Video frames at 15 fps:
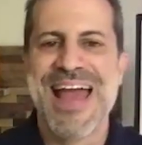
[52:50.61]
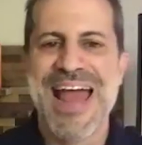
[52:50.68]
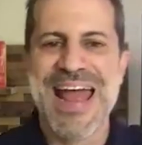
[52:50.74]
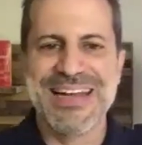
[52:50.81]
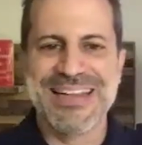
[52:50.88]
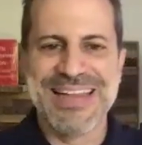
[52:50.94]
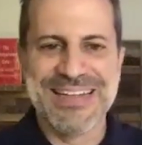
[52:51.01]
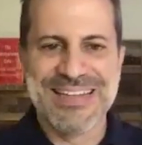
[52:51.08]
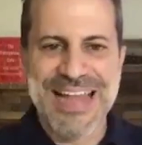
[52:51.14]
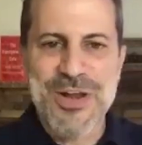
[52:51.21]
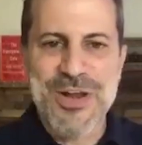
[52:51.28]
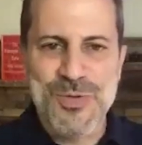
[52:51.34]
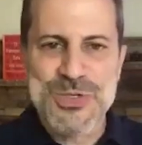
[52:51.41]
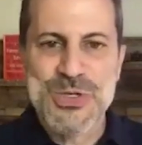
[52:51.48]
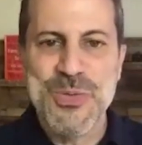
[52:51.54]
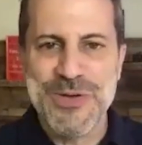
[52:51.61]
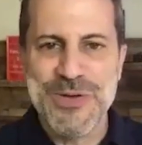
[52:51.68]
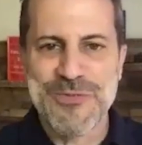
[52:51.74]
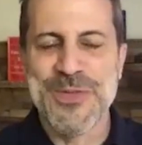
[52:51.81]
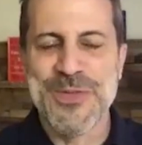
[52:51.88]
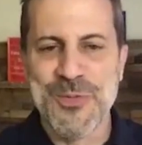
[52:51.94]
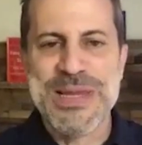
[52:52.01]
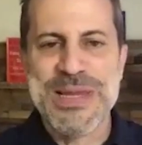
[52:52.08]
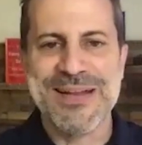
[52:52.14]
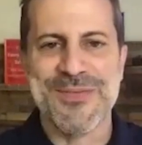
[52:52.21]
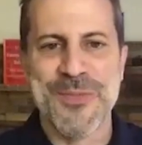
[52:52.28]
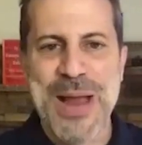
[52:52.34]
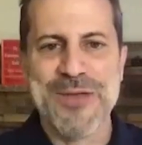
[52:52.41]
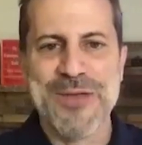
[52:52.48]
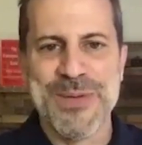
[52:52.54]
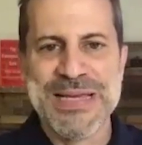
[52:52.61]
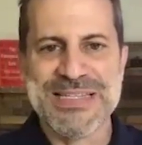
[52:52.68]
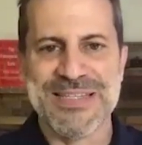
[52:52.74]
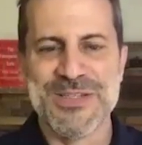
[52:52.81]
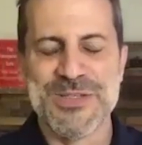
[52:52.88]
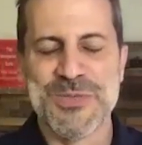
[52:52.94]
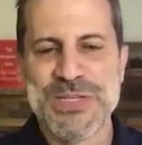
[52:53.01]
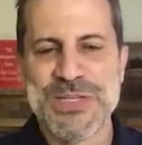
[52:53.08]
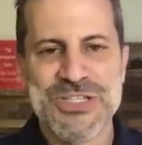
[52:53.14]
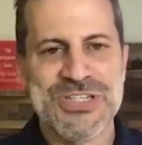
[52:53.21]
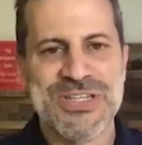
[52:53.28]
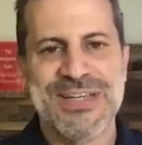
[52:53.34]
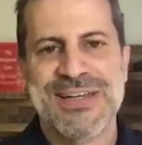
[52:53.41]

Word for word: And they, they don't do it for the re- right reasons, which,